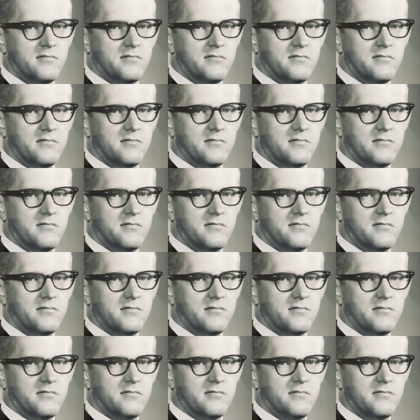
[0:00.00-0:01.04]

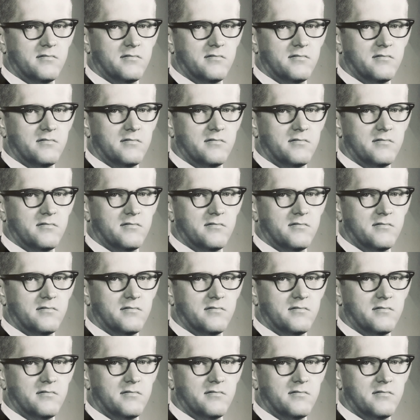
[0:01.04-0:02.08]

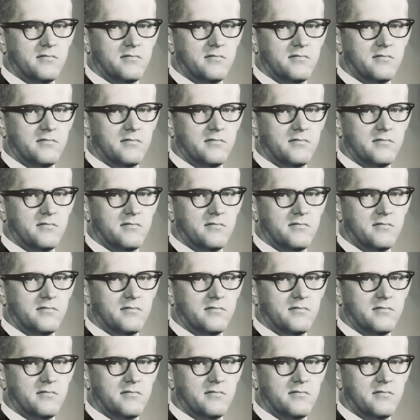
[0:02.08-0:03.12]

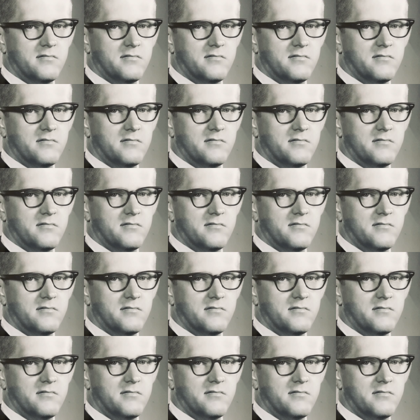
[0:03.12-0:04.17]

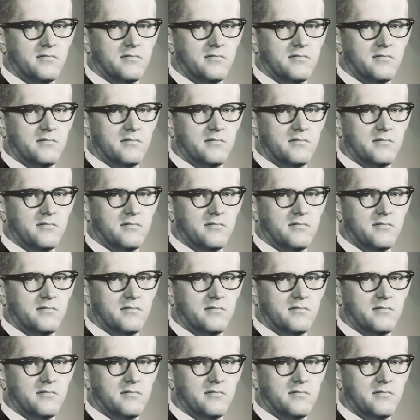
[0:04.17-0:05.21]

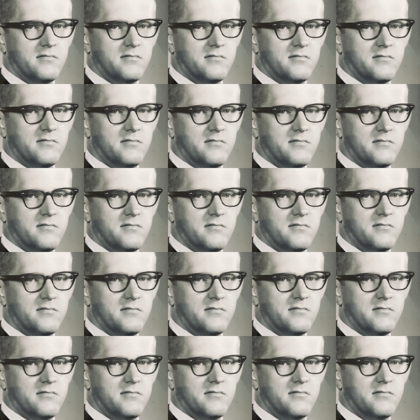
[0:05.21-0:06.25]

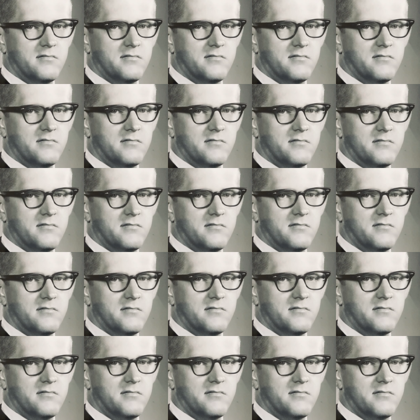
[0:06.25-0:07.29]

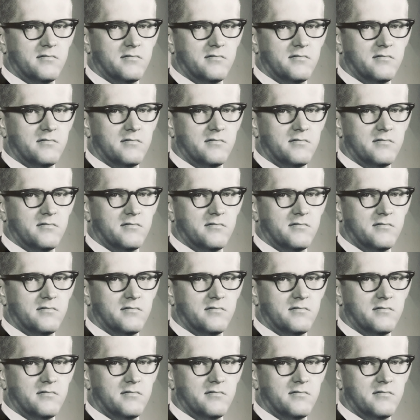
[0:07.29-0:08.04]
This is a still picture; no speech is visible.